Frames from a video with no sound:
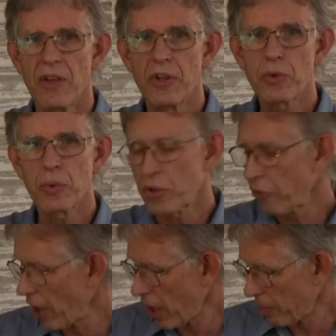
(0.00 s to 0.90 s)
This was
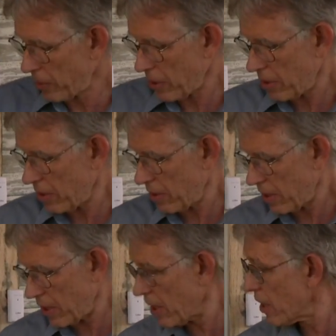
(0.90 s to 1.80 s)
developed
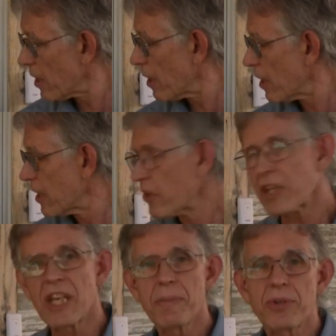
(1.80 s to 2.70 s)
in the
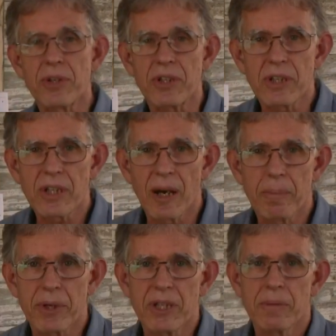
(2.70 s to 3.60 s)
Gibson
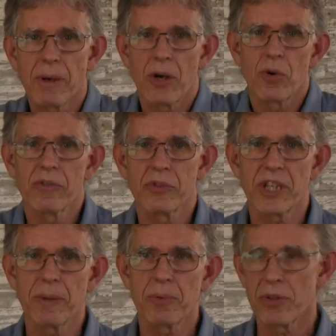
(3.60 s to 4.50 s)
company by Orville
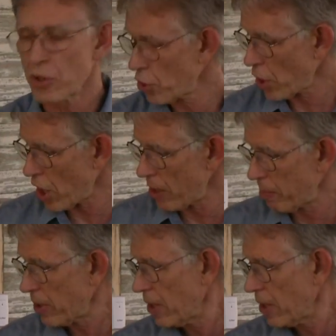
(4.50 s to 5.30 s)
Gibson, the shape,